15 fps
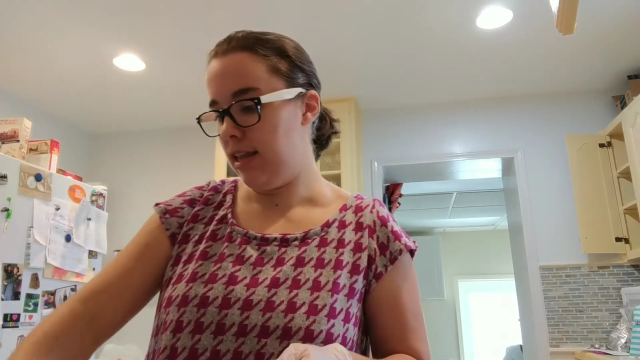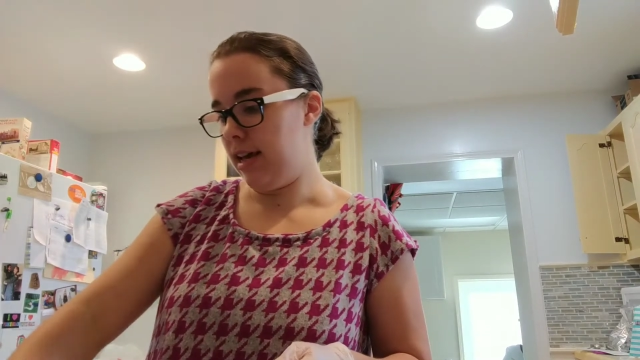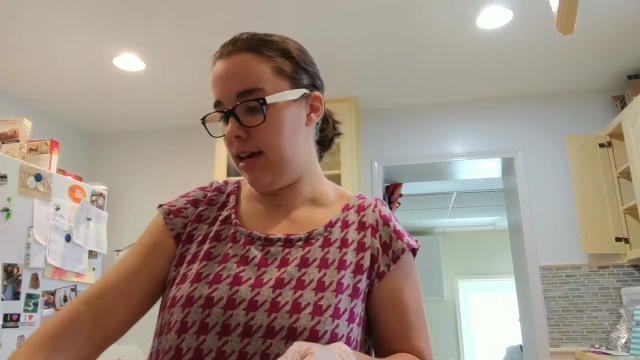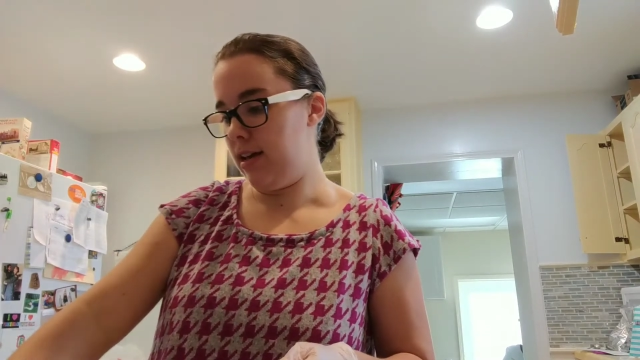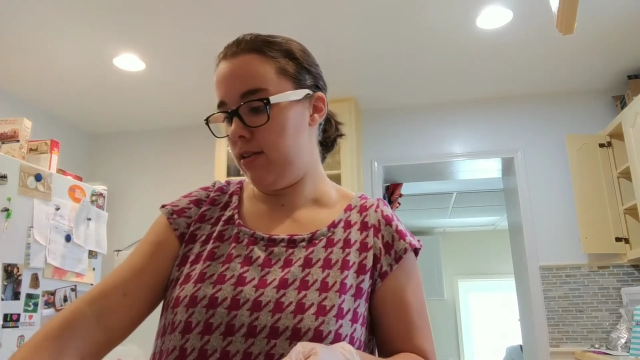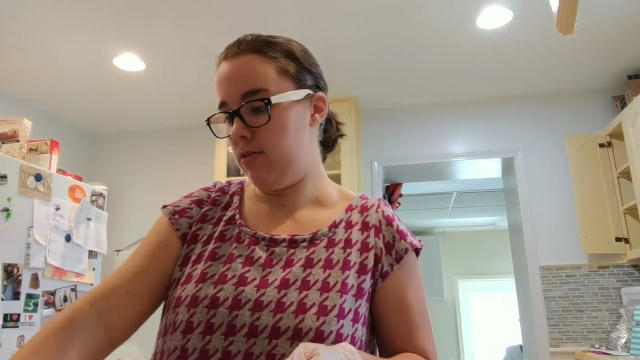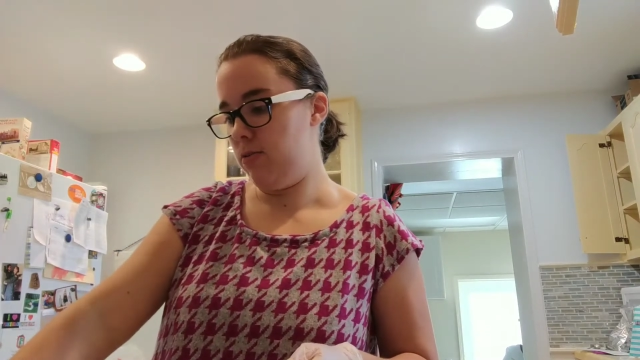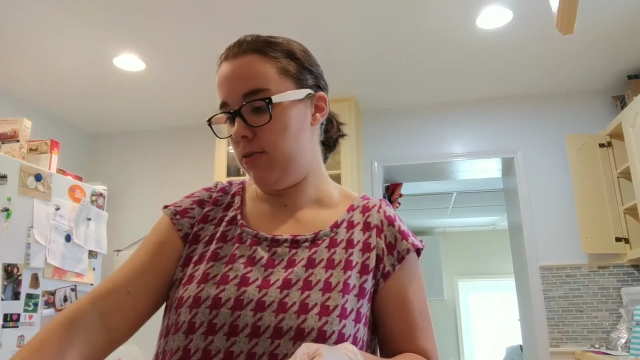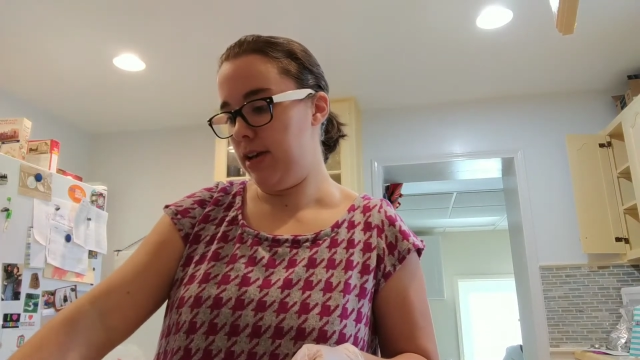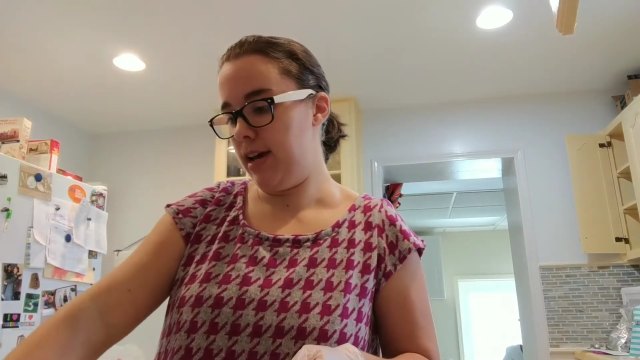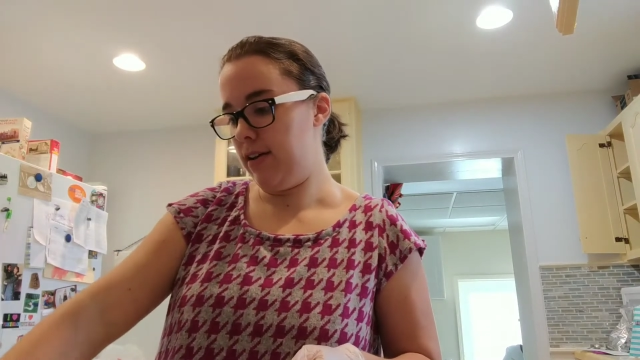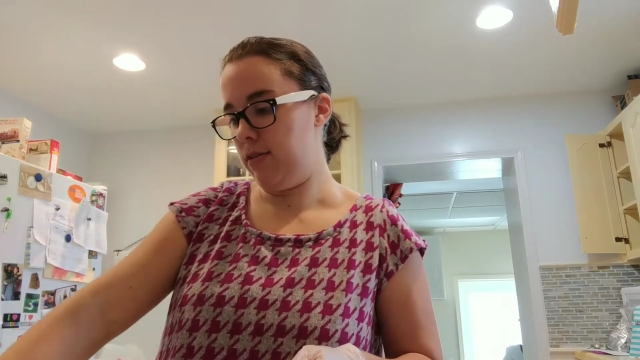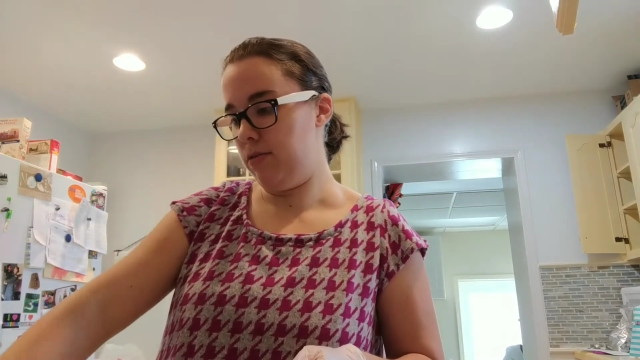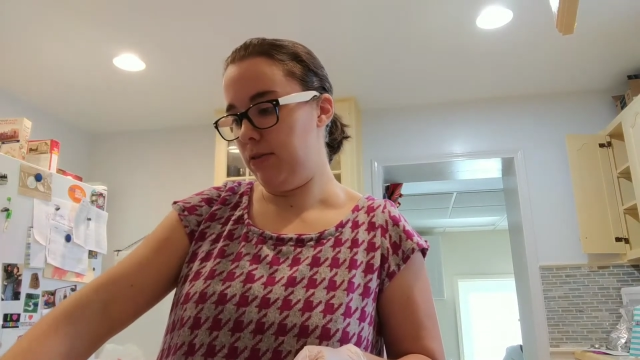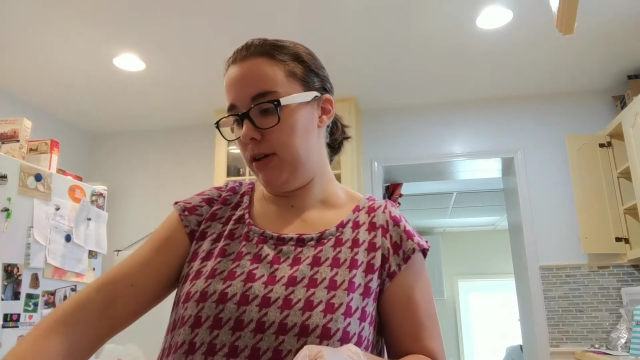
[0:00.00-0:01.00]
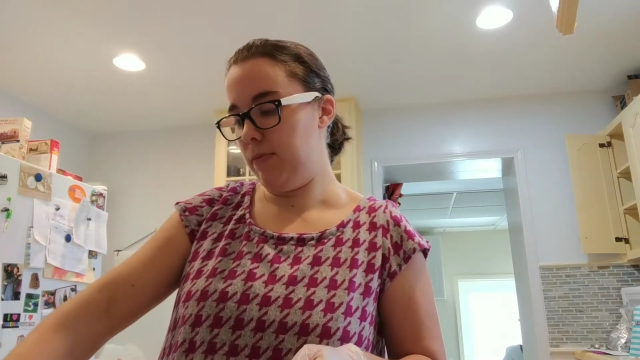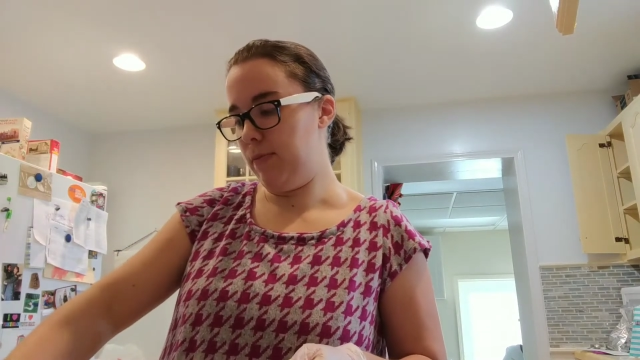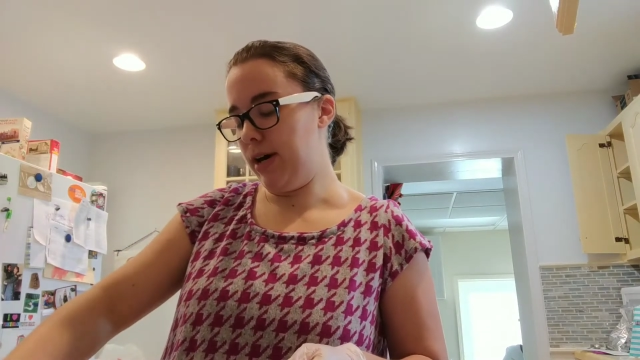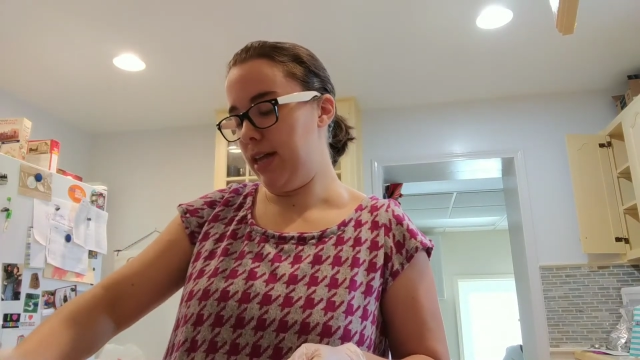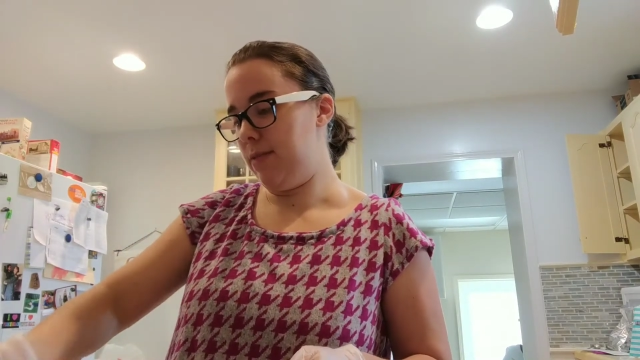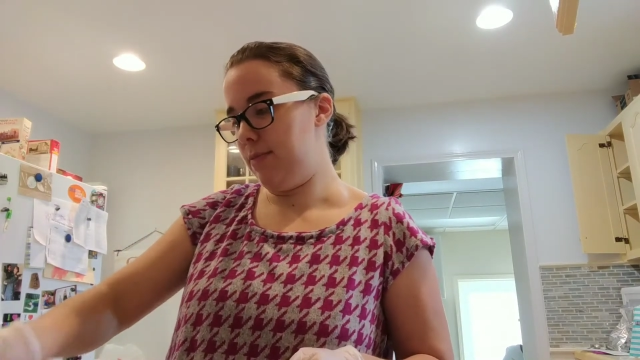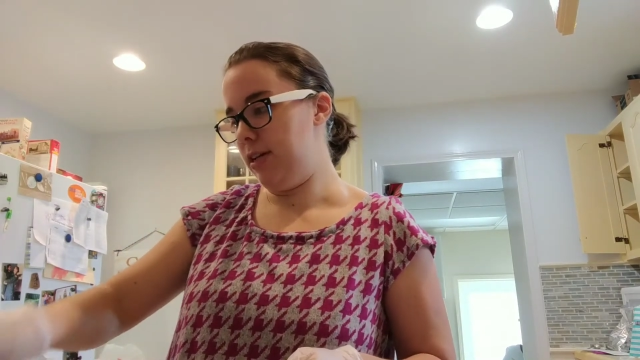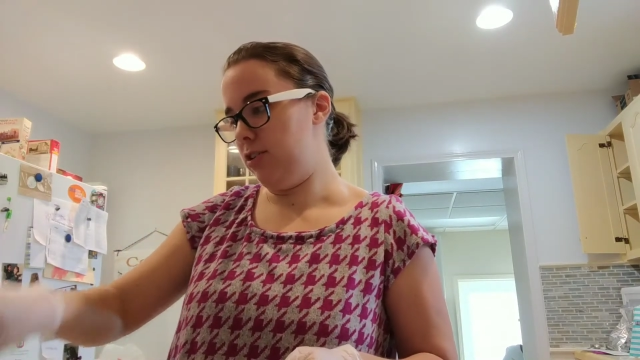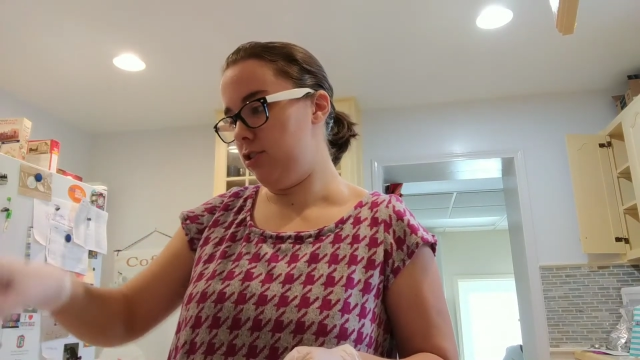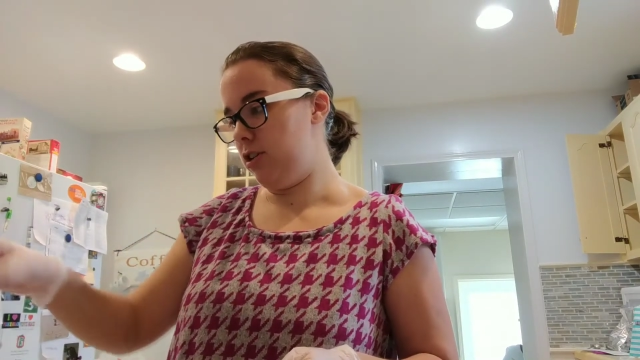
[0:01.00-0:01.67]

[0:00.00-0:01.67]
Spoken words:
that we buy the big